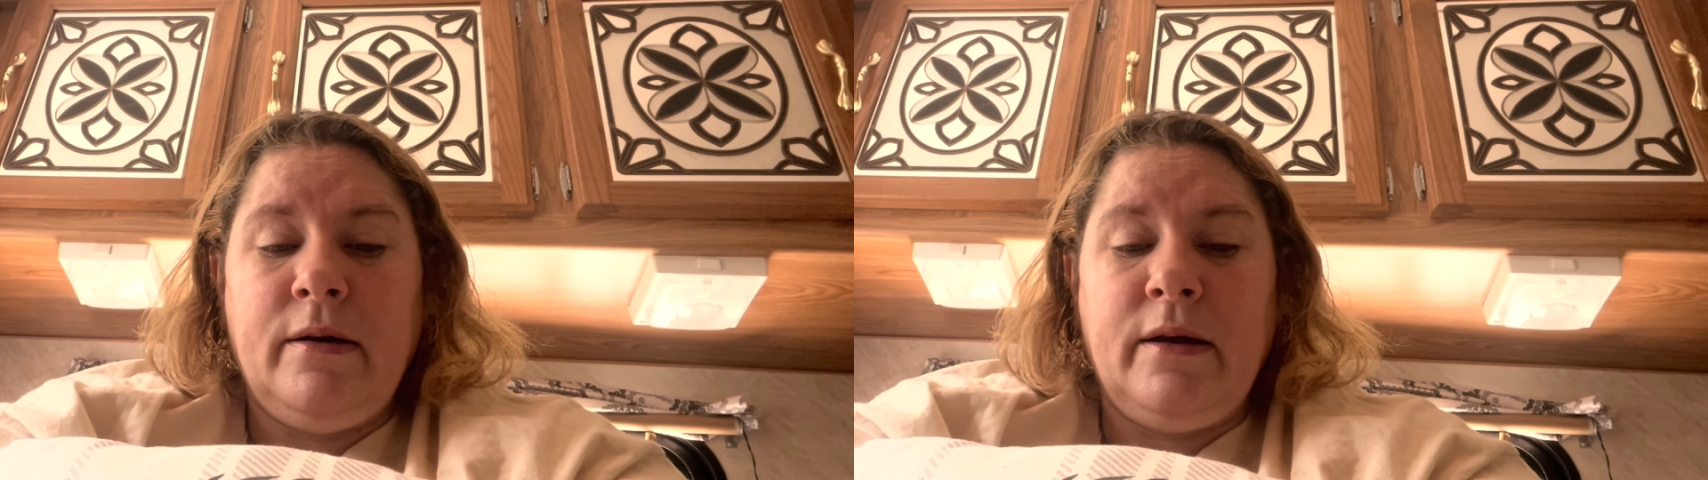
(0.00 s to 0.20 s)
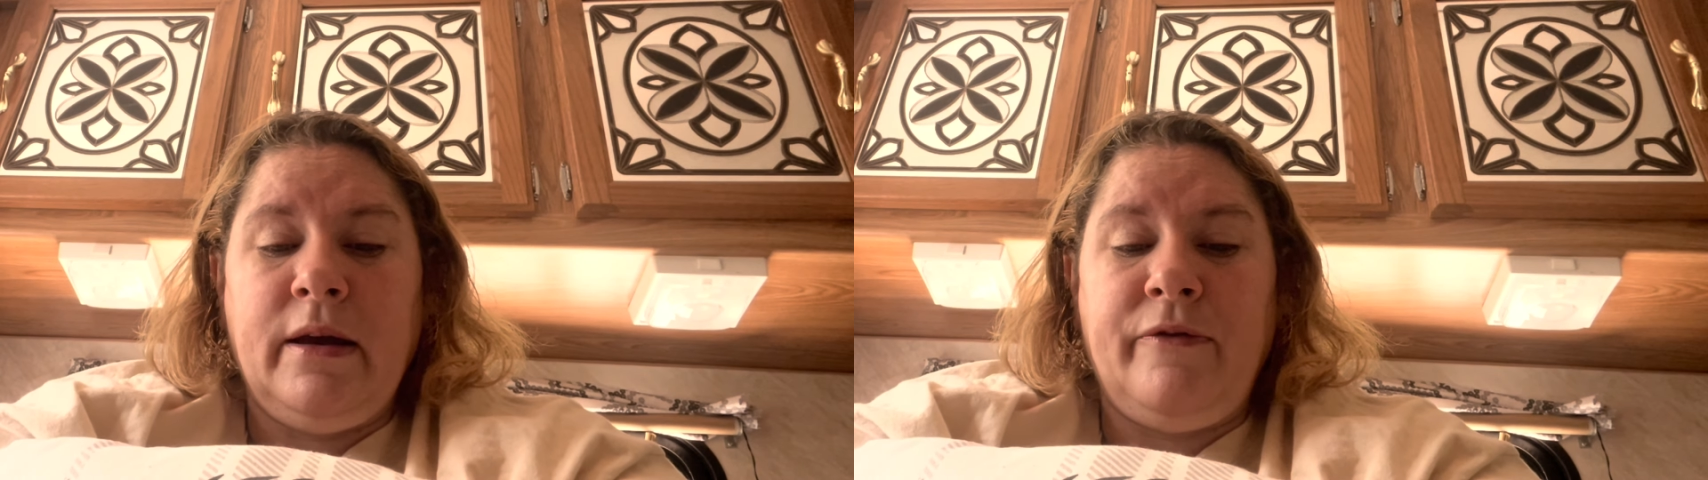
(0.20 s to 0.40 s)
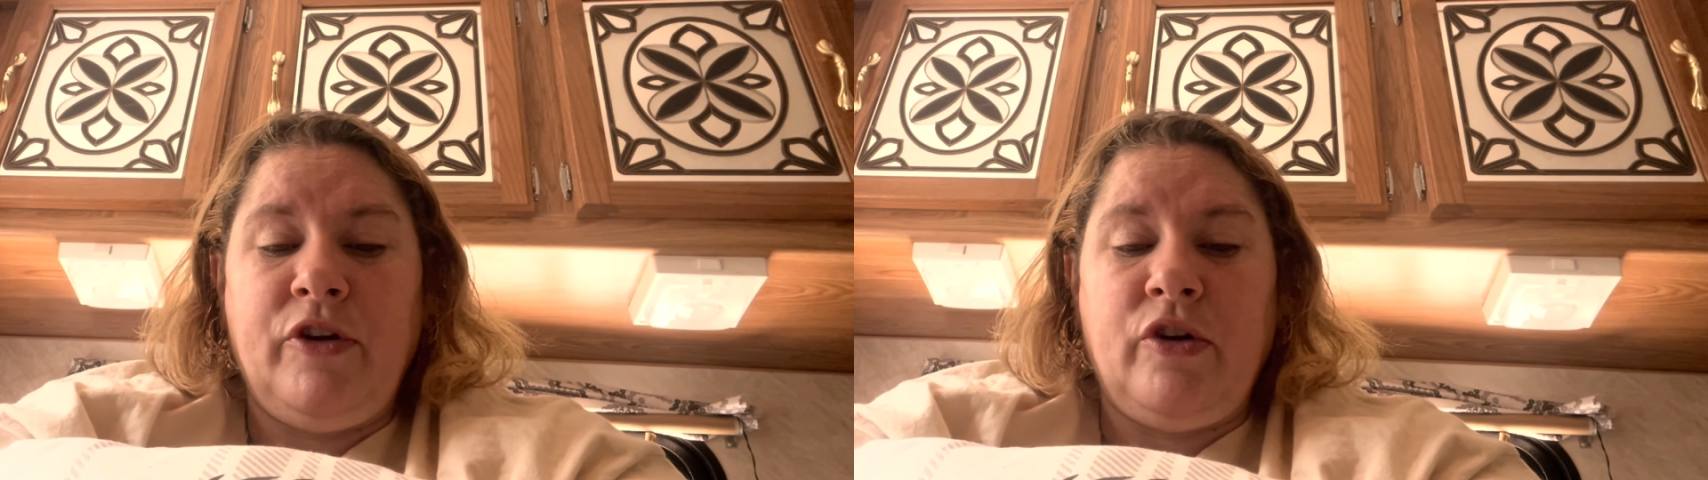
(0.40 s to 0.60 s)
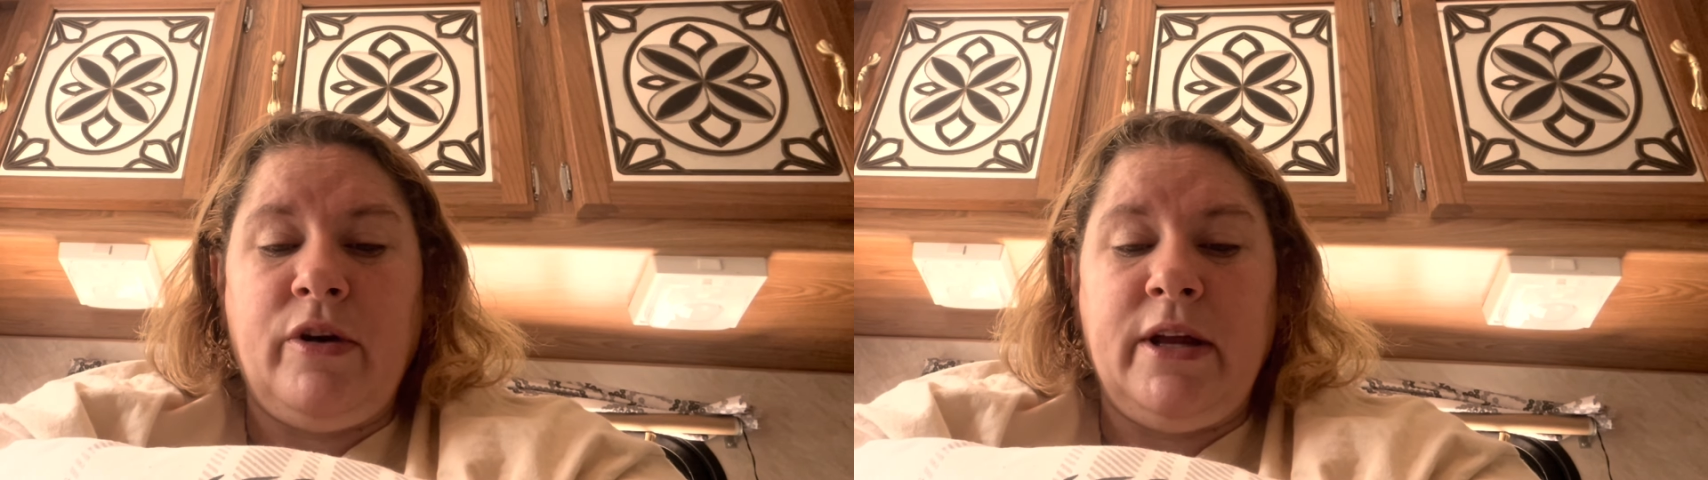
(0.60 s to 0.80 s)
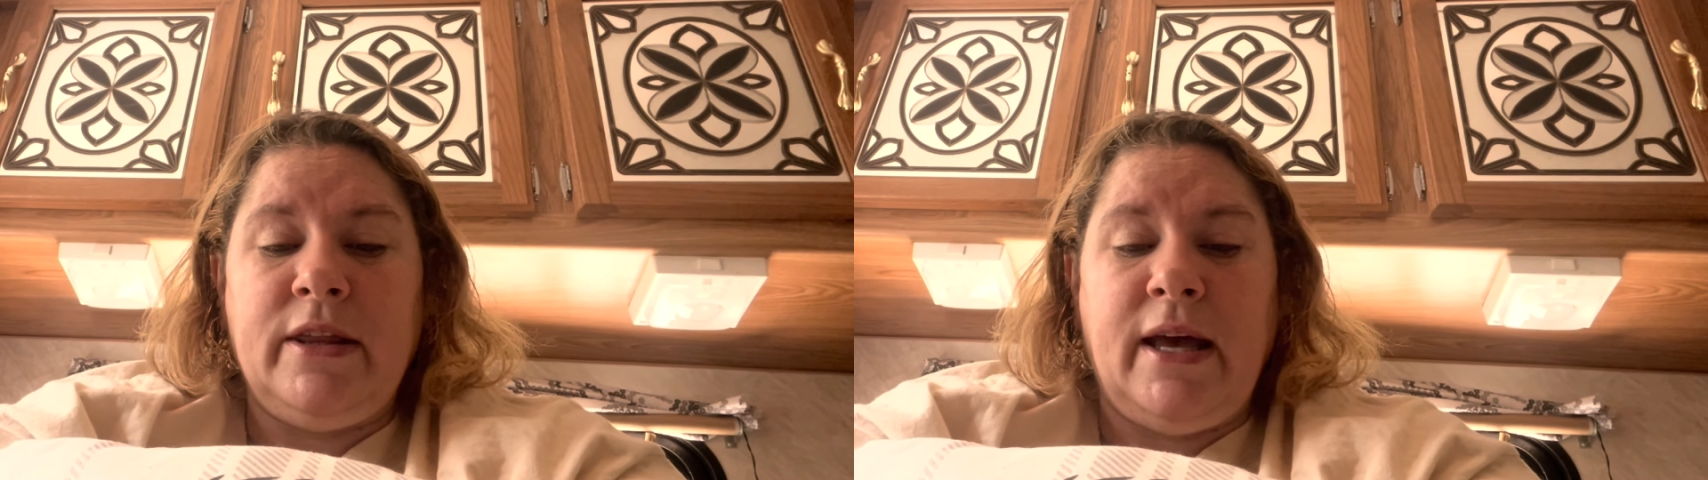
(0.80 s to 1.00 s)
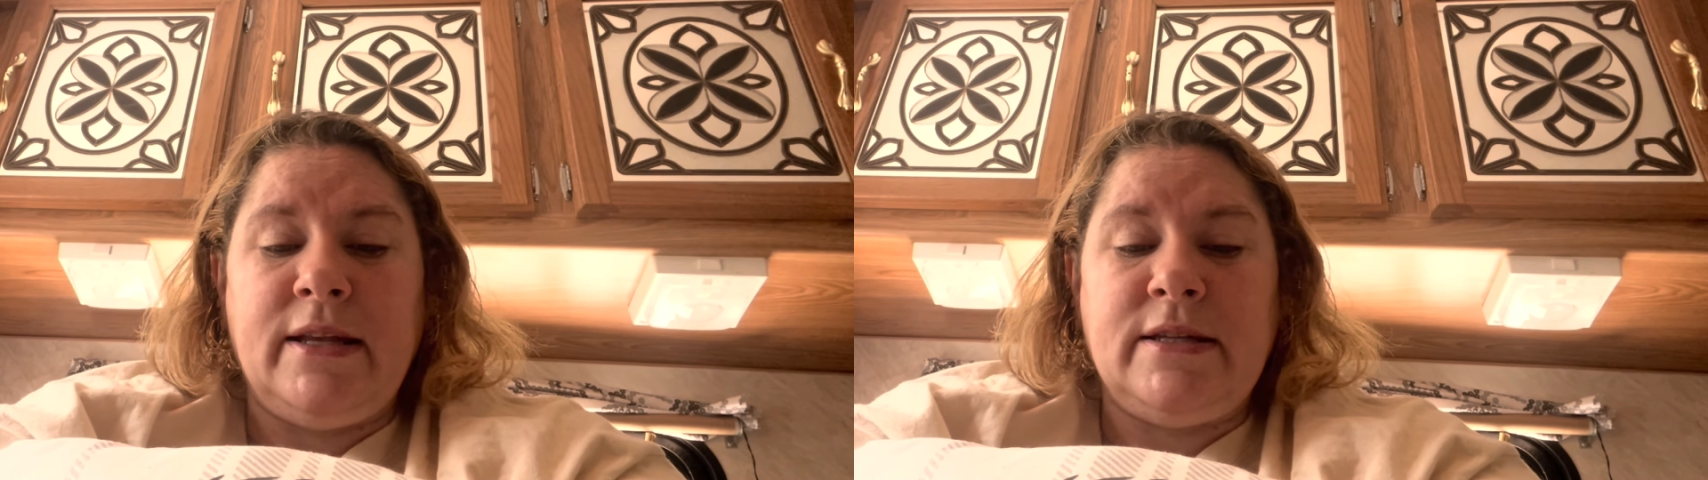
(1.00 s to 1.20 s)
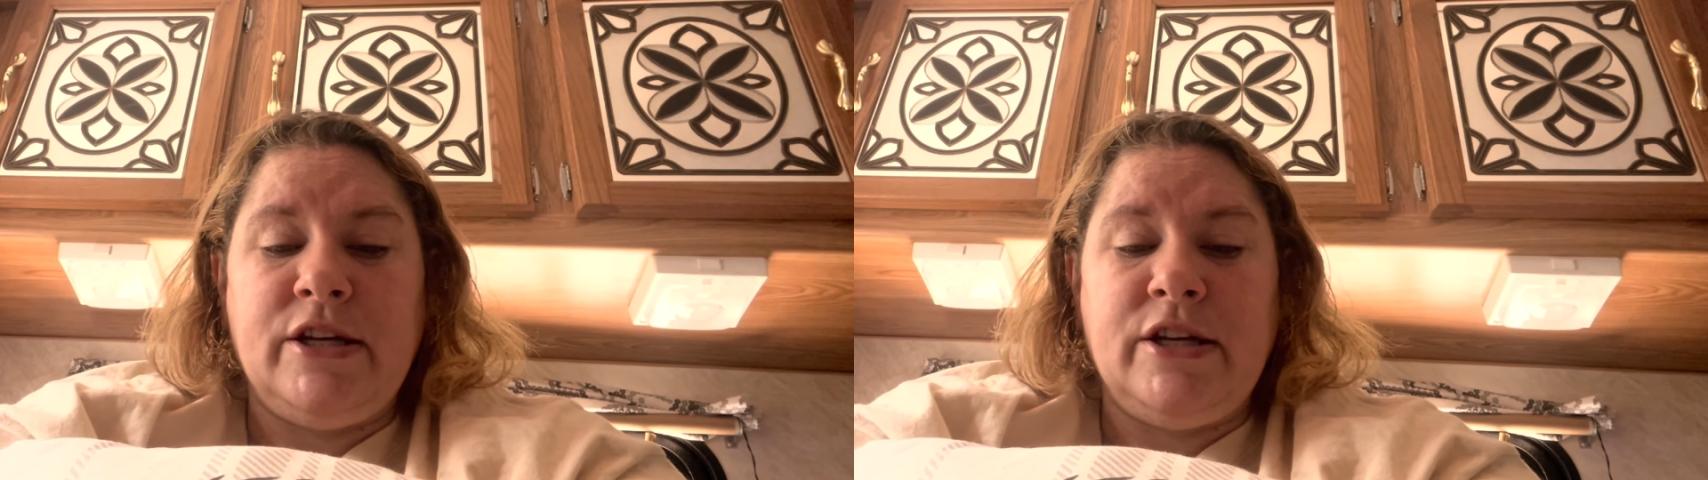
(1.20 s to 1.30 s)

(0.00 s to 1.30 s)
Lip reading: If you're in that